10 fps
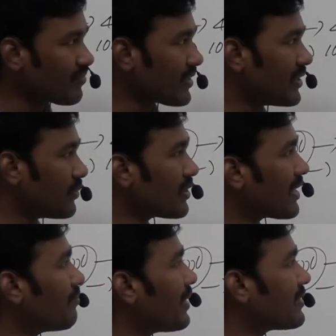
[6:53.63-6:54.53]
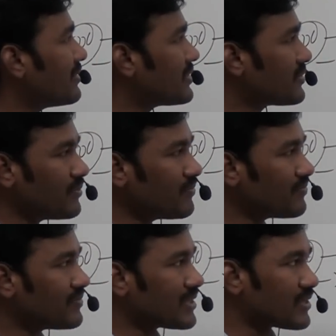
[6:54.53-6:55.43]
Okay, don't compare these two,
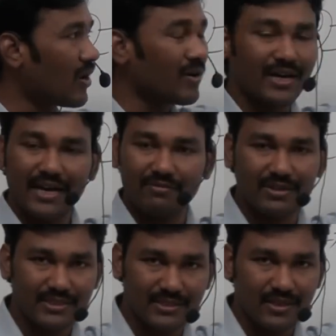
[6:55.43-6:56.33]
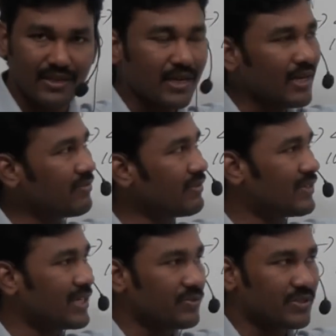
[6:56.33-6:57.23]
just on and average
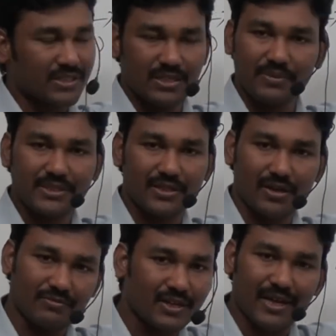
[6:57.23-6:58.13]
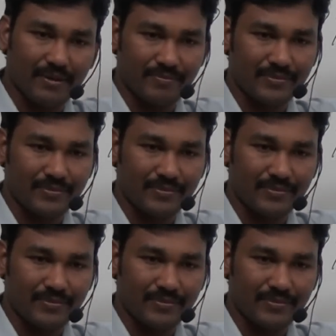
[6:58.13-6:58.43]
50 to 60% of the time.